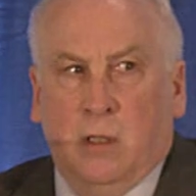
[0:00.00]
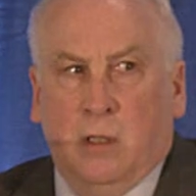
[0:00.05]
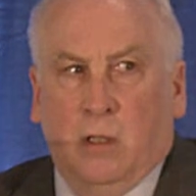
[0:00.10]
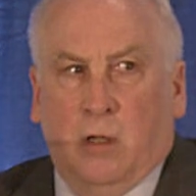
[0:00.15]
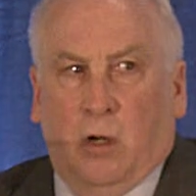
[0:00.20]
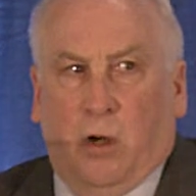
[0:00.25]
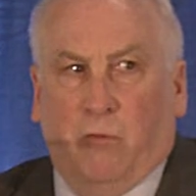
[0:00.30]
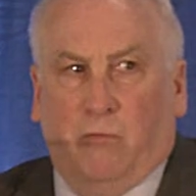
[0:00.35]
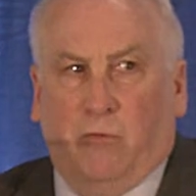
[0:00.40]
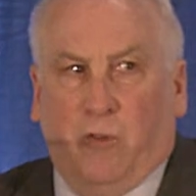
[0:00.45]

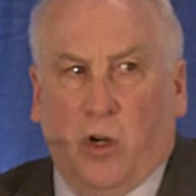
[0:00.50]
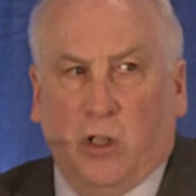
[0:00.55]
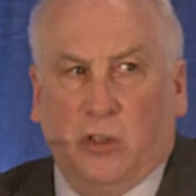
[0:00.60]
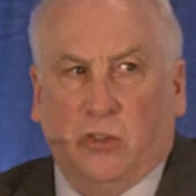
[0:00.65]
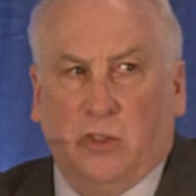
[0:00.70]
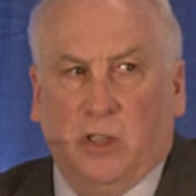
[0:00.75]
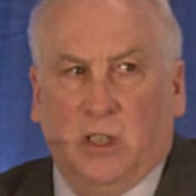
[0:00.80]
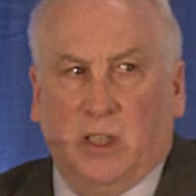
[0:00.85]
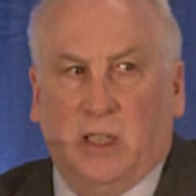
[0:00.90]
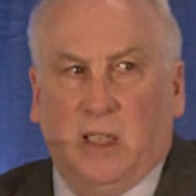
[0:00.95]

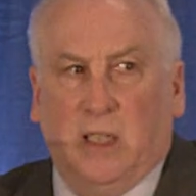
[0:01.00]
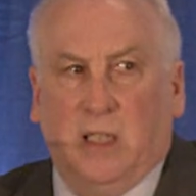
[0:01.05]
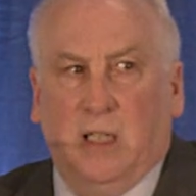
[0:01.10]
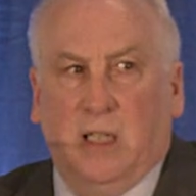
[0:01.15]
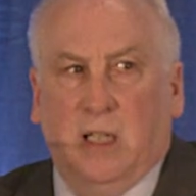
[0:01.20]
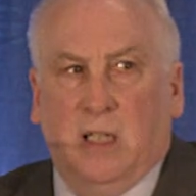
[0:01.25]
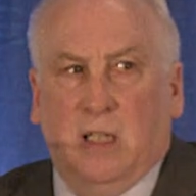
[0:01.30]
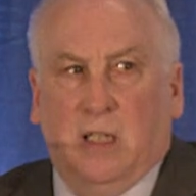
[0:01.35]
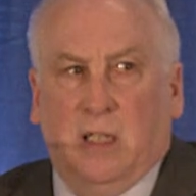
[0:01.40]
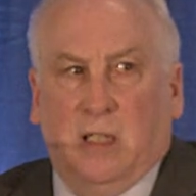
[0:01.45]

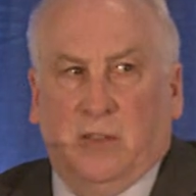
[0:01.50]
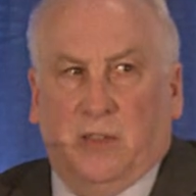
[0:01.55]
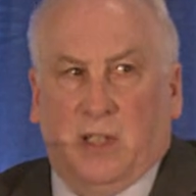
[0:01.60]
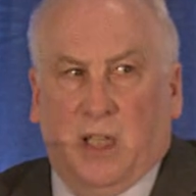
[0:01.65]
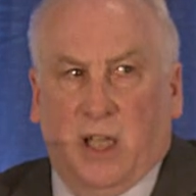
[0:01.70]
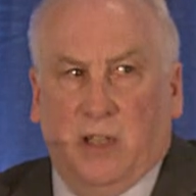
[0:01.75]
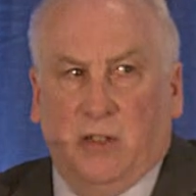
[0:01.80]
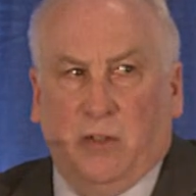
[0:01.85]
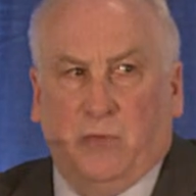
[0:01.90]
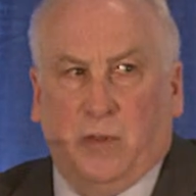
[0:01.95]
Unfortunately, the
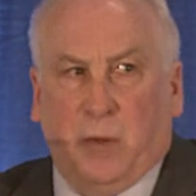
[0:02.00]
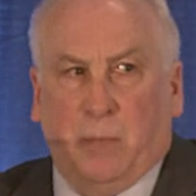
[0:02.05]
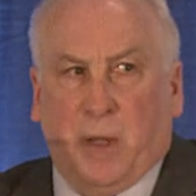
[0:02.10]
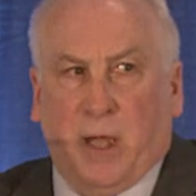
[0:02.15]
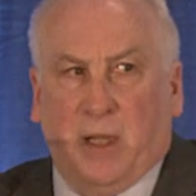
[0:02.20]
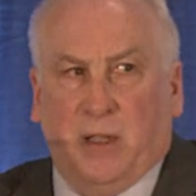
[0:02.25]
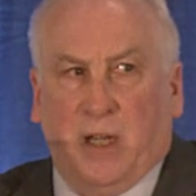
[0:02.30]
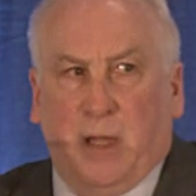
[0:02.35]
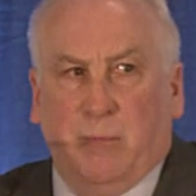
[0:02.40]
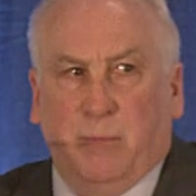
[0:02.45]
end of the
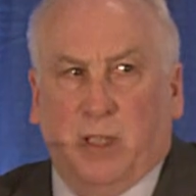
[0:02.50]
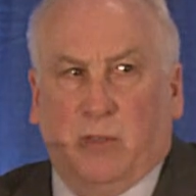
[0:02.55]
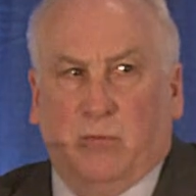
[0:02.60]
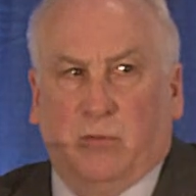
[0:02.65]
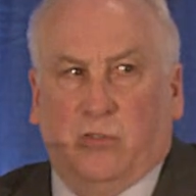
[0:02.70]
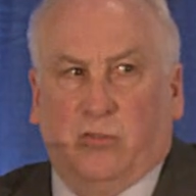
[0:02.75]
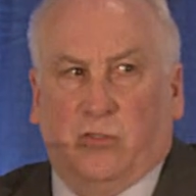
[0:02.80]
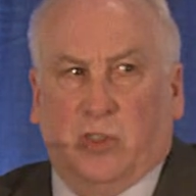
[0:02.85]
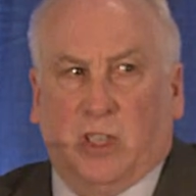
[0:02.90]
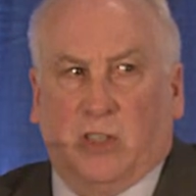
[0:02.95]
pandemic
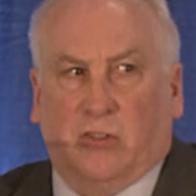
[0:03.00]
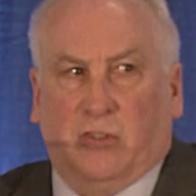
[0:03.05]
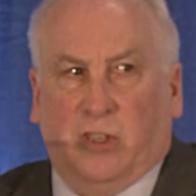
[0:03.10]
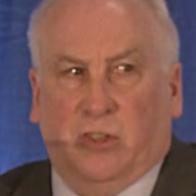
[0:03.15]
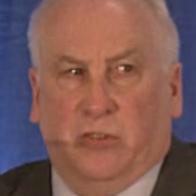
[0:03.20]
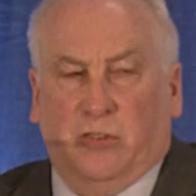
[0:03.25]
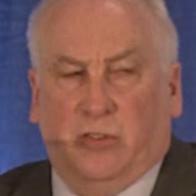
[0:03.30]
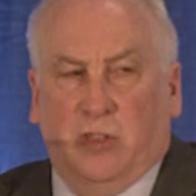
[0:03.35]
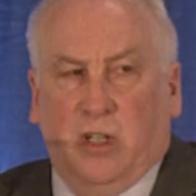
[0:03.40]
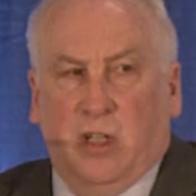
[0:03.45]

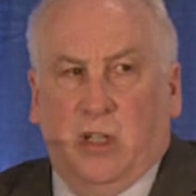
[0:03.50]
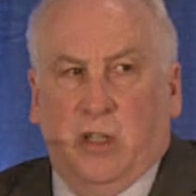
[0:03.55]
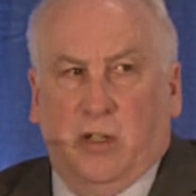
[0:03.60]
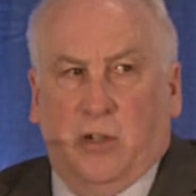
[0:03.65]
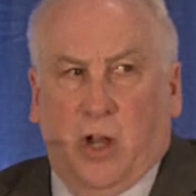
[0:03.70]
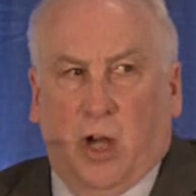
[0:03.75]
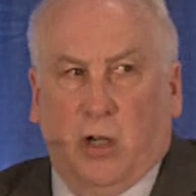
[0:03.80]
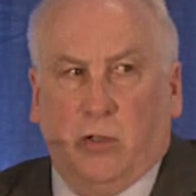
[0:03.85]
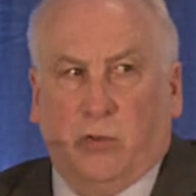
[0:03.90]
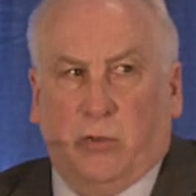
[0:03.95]
restrictions
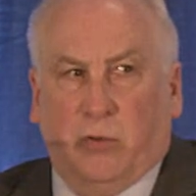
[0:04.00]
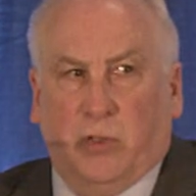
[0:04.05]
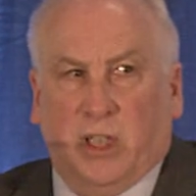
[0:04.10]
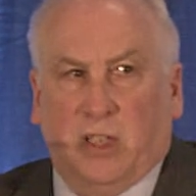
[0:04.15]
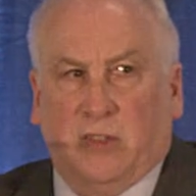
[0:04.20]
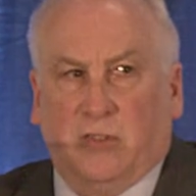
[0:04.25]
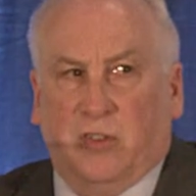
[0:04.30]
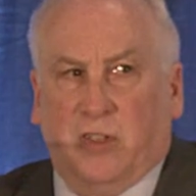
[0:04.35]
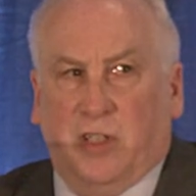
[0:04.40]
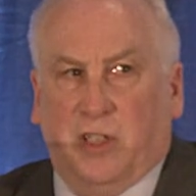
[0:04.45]
now
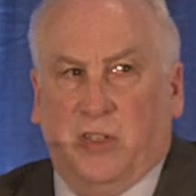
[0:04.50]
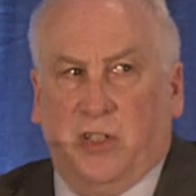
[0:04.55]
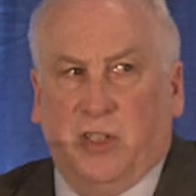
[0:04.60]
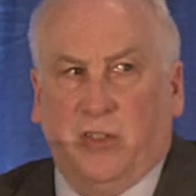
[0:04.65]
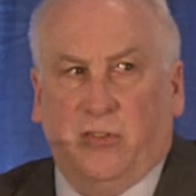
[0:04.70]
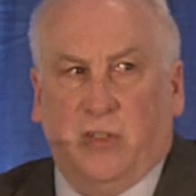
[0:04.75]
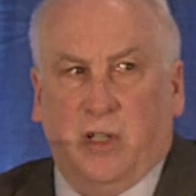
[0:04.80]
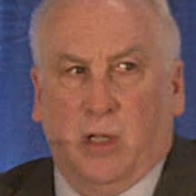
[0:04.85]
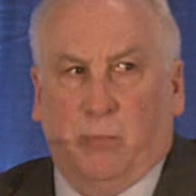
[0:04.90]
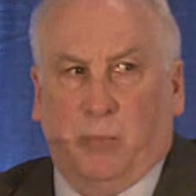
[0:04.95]
creates an
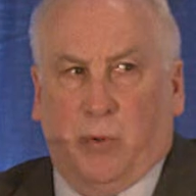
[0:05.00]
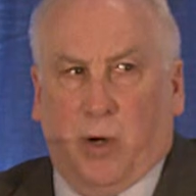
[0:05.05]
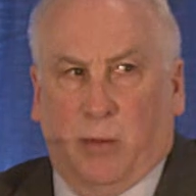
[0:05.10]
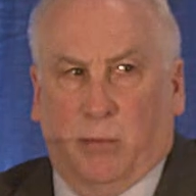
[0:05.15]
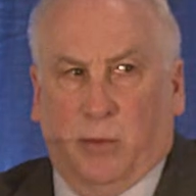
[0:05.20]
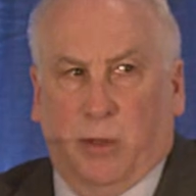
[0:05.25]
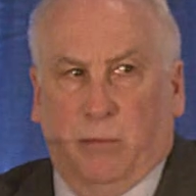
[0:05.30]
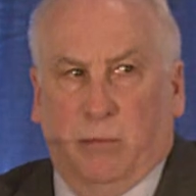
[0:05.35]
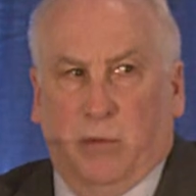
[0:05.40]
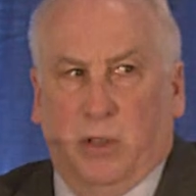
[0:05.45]
additional
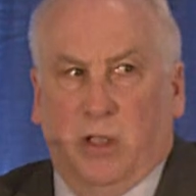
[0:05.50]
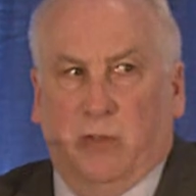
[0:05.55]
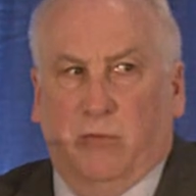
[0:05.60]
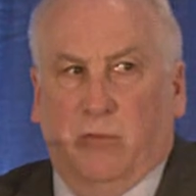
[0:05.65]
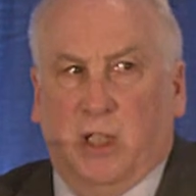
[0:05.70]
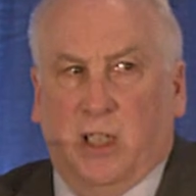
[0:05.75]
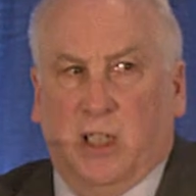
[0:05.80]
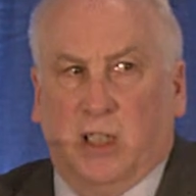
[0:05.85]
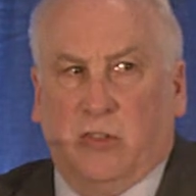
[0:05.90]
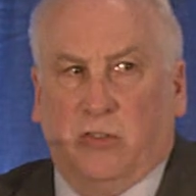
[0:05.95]
problem in
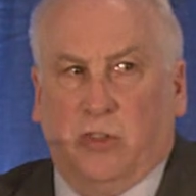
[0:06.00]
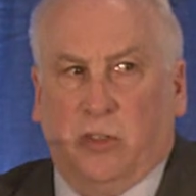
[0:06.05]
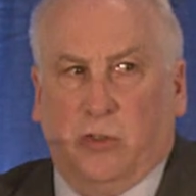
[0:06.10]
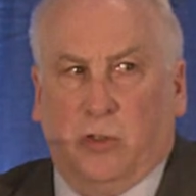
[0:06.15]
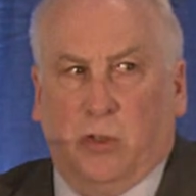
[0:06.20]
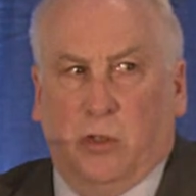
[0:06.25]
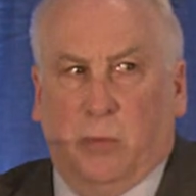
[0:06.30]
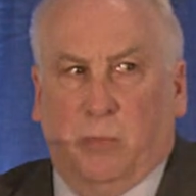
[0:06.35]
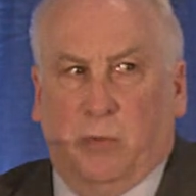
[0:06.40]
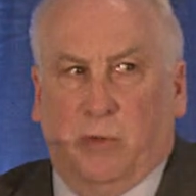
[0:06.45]
relation
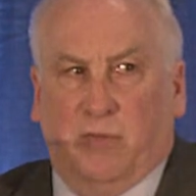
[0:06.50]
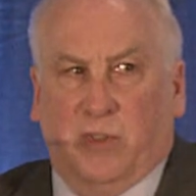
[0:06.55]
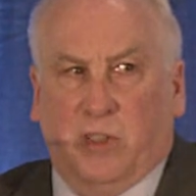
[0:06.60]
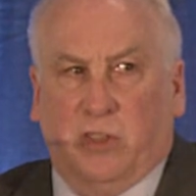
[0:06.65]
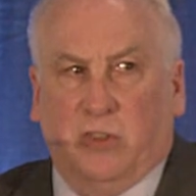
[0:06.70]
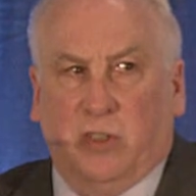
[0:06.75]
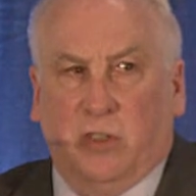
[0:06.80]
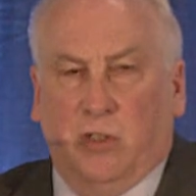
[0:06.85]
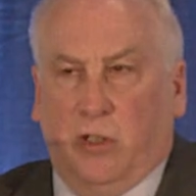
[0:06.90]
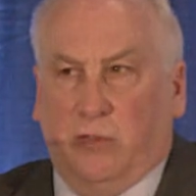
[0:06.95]
to the
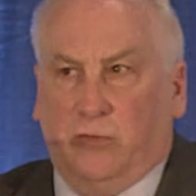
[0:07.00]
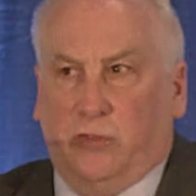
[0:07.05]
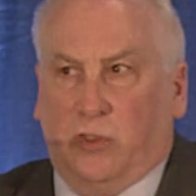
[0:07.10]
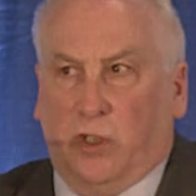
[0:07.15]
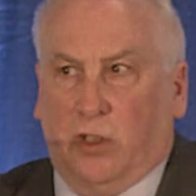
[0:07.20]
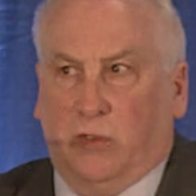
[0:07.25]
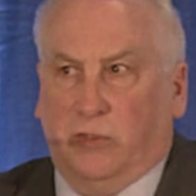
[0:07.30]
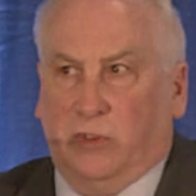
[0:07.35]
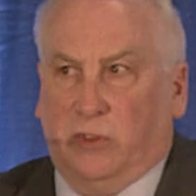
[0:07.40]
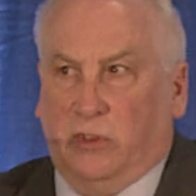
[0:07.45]
provision of
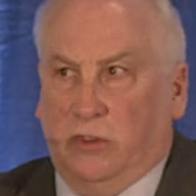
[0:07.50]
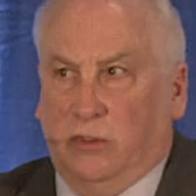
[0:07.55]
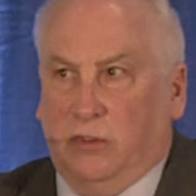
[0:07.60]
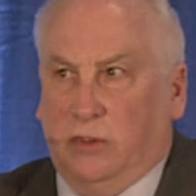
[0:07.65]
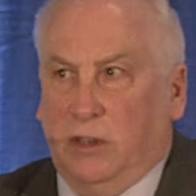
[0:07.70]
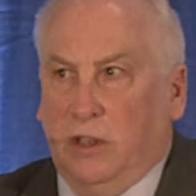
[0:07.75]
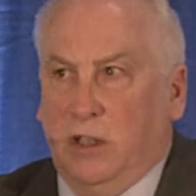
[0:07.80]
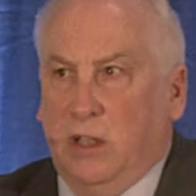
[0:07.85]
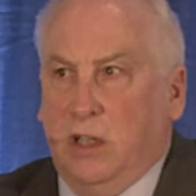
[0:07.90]
services,